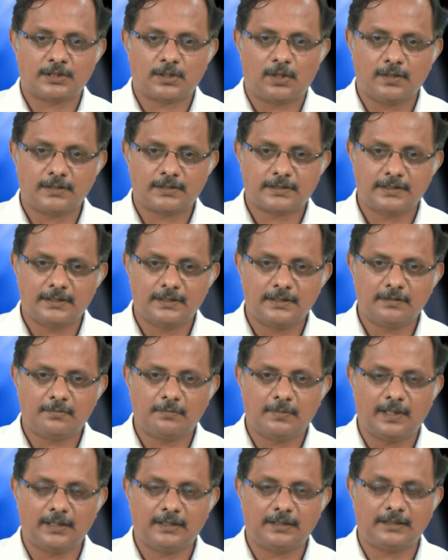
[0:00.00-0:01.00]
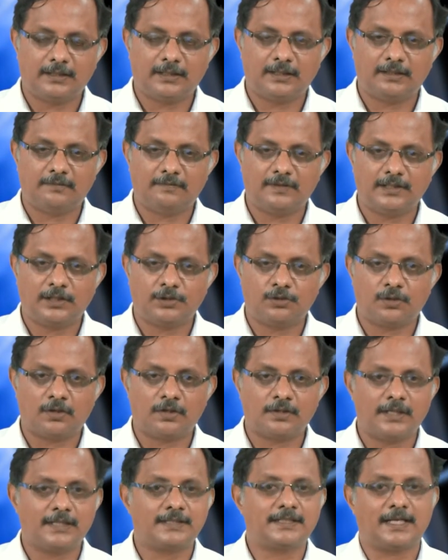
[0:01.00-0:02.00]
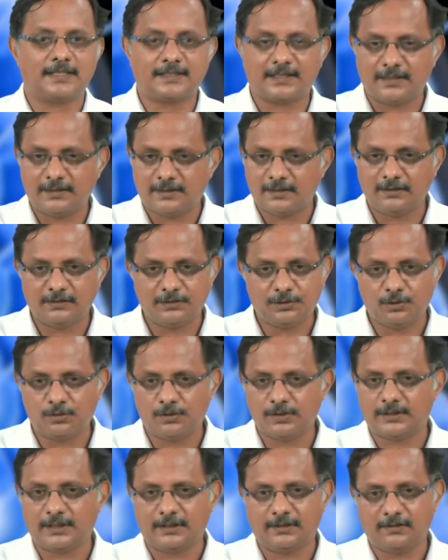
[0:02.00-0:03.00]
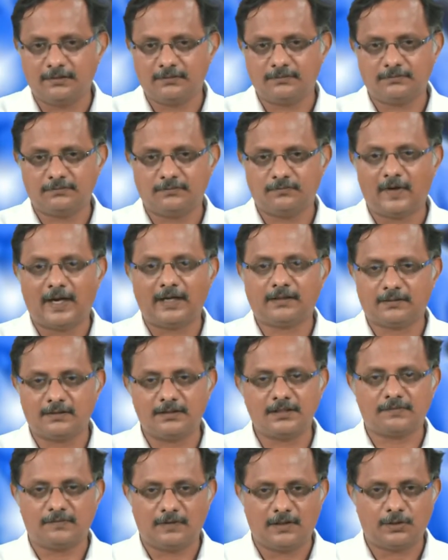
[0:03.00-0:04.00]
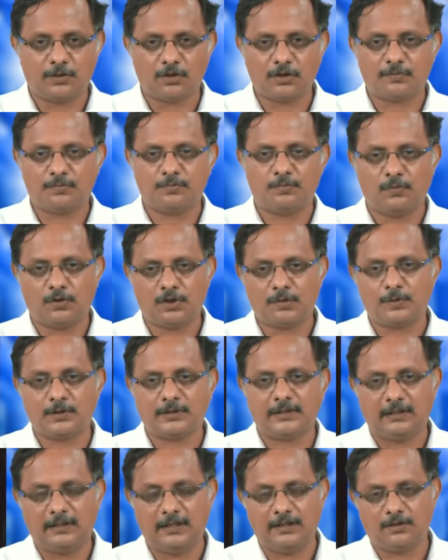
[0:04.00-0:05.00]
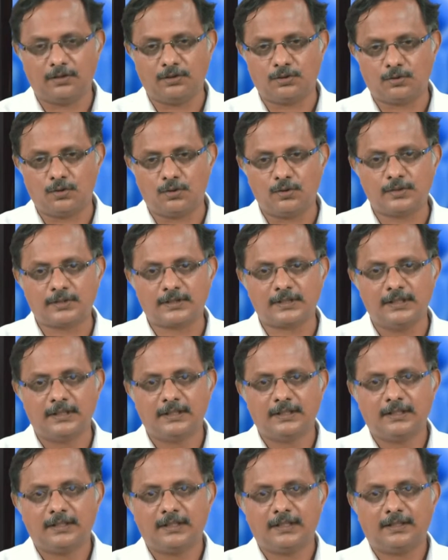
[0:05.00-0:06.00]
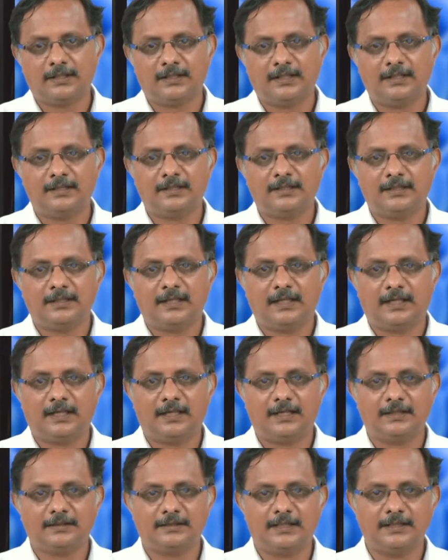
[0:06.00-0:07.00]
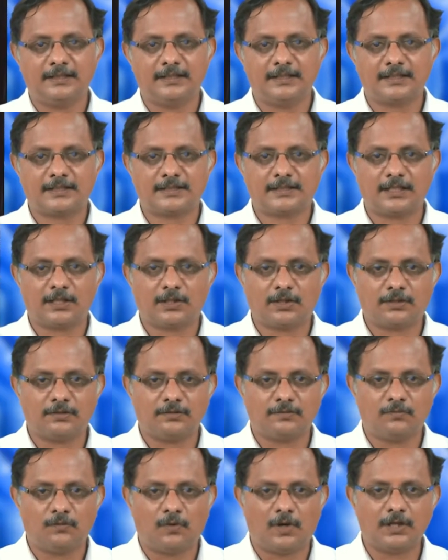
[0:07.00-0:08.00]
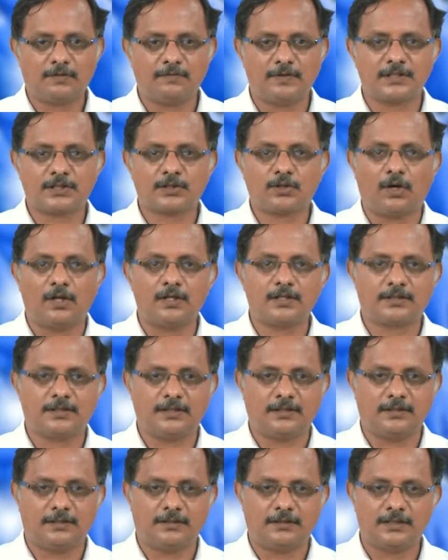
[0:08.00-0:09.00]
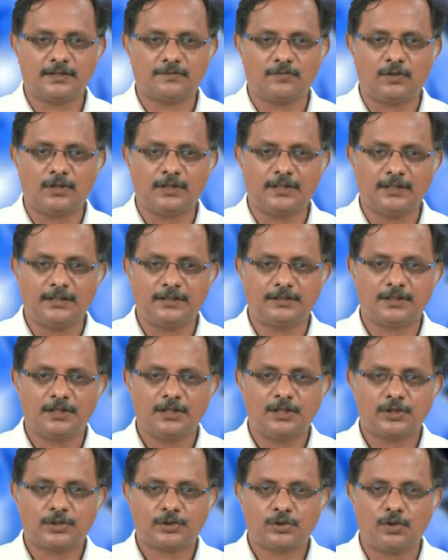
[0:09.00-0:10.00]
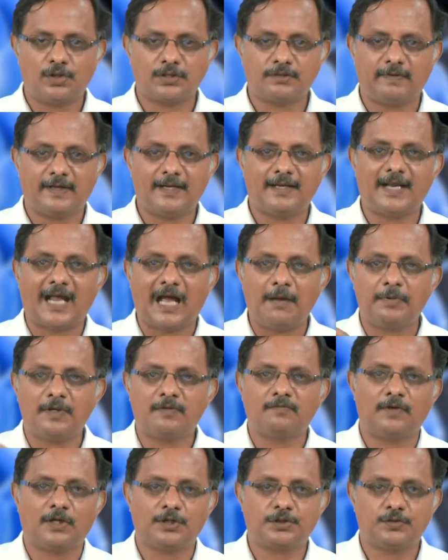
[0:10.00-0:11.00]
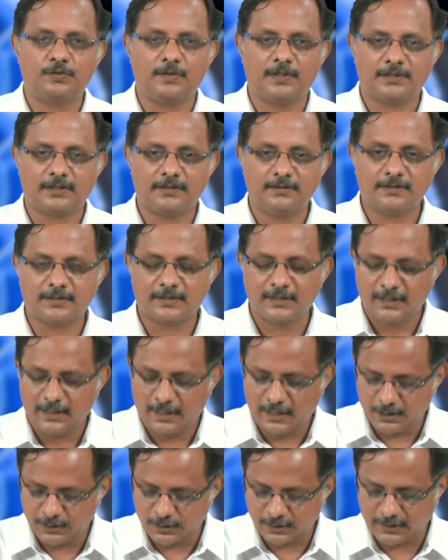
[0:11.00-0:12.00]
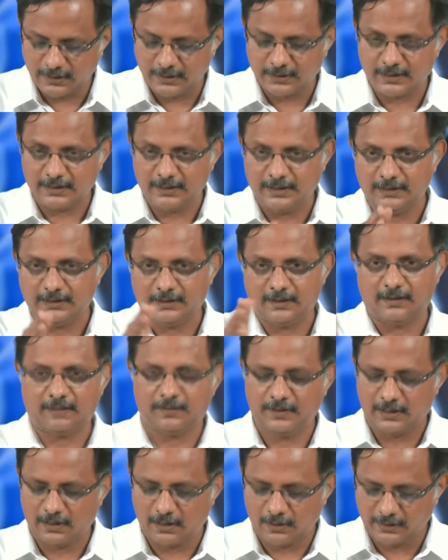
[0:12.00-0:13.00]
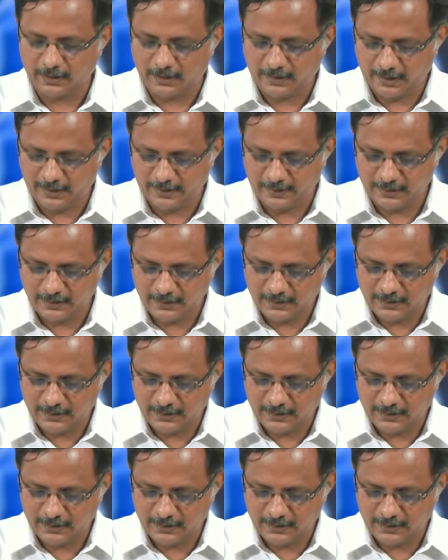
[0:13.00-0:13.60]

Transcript: constant, but when the neuron gets excited due to certain factors, we will talk more about that later in the course, right. Then this what was constant, this voltage shows very rapid fluctuations, as you can see in the figure on the right,